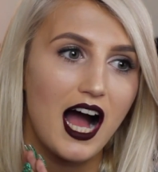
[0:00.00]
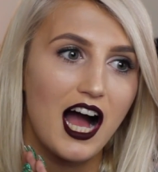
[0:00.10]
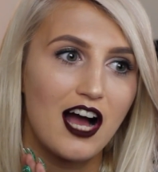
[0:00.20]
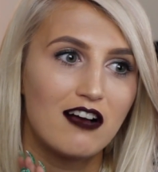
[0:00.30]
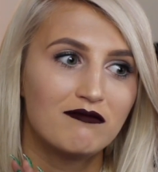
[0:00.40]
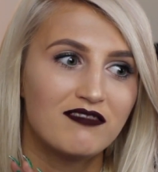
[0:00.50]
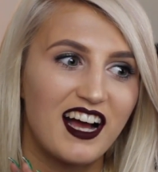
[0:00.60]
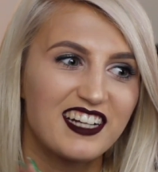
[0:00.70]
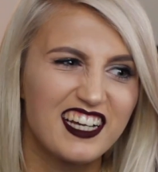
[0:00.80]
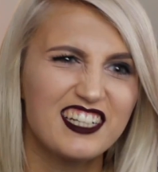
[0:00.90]
um,
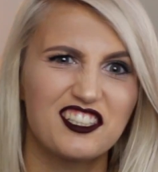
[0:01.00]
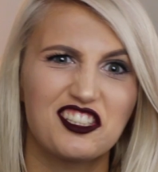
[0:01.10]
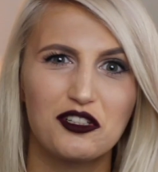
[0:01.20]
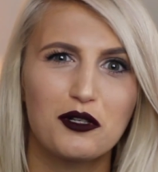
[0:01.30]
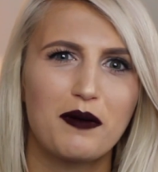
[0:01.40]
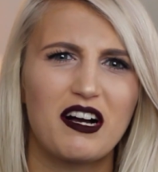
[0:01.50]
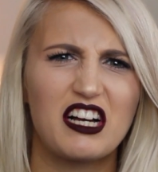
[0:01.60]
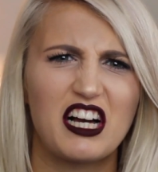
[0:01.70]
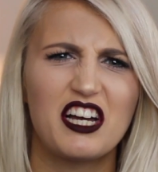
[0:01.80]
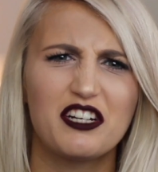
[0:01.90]
and yeah, just talk
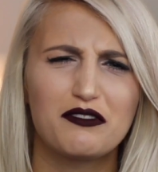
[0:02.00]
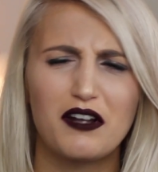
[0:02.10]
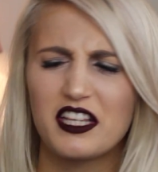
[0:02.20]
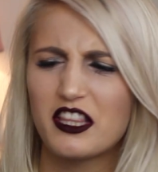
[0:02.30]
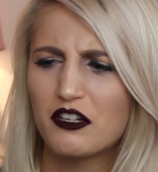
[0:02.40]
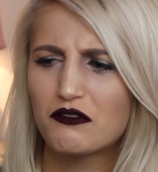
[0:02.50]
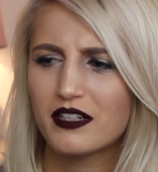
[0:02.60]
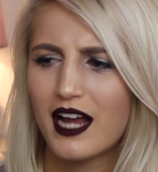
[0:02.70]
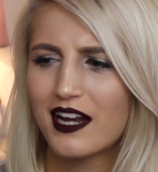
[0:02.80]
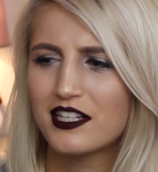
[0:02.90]
about kind of like the
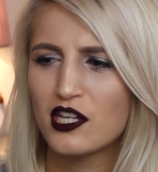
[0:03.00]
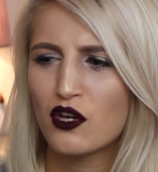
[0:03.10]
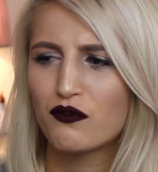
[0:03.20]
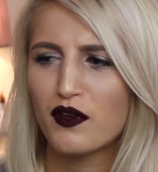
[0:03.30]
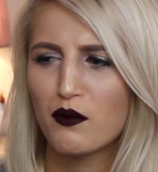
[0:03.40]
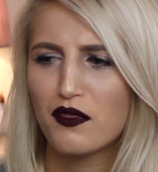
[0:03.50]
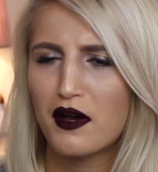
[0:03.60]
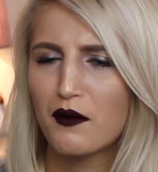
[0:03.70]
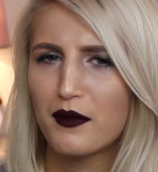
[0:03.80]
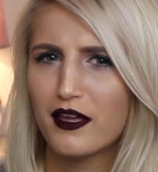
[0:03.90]
reality of it
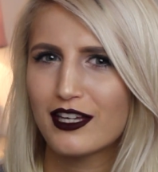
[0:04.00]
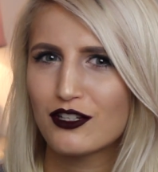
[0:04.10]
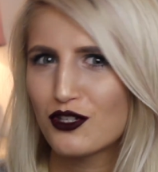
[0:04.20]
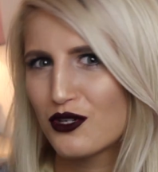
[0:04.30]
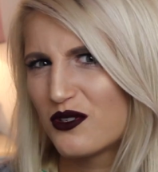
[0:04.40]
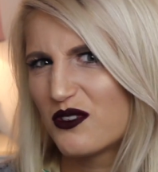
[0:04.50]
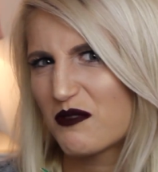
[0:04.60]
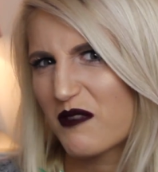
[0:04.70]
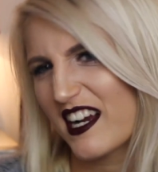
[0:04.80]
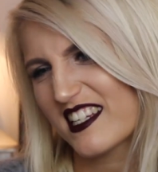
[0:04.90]
without being too
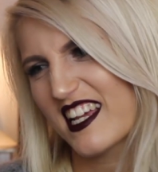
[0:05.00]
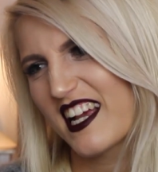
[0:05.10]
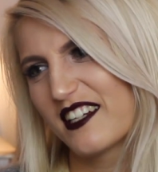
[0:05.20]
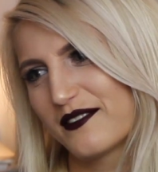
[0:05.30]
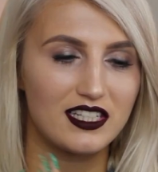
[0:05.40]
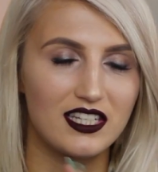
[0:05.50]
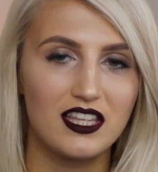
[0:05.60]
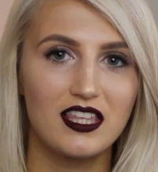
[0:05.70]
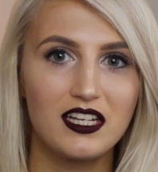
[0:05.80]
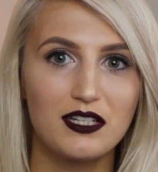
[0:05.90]
depressing. So
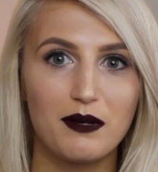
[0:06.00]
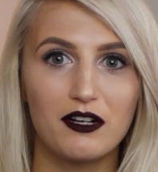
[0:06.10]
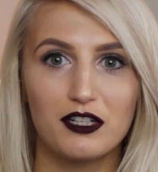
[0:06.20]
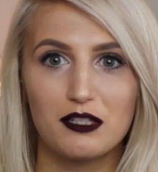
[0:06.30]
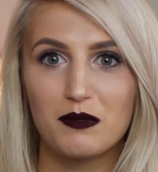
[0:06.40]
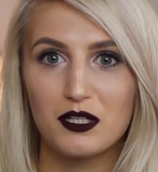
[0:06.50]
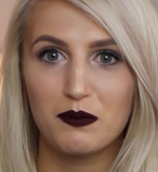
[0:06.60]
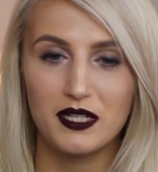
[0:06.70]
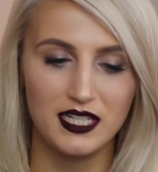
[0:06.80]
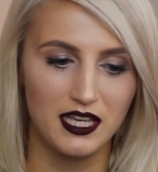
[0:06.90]
the thing is about Christmas,
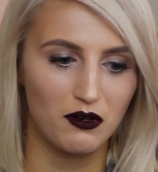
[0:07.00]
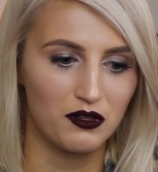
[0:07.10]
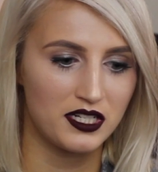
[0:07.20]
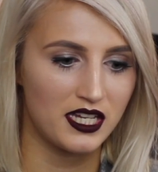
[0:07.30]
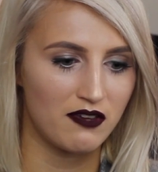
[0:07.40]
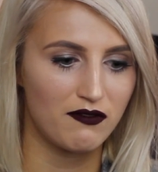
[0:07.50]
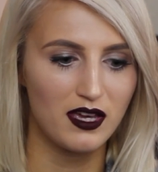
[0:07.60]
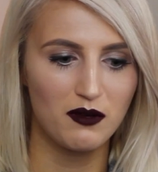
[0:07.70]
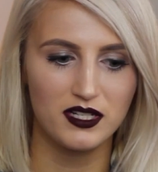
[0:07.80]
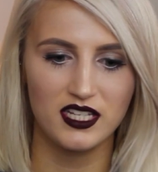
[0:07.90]
we see it on the T
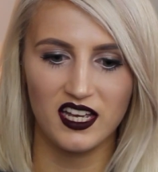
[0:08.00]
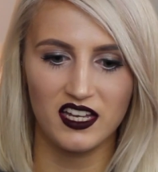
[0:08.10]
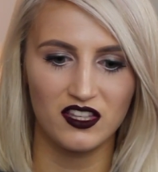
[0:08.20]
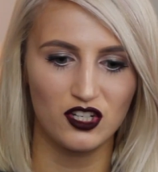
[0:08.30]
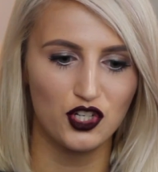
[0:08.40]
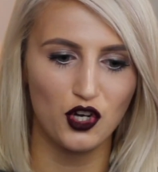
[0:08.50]
V, we see it in the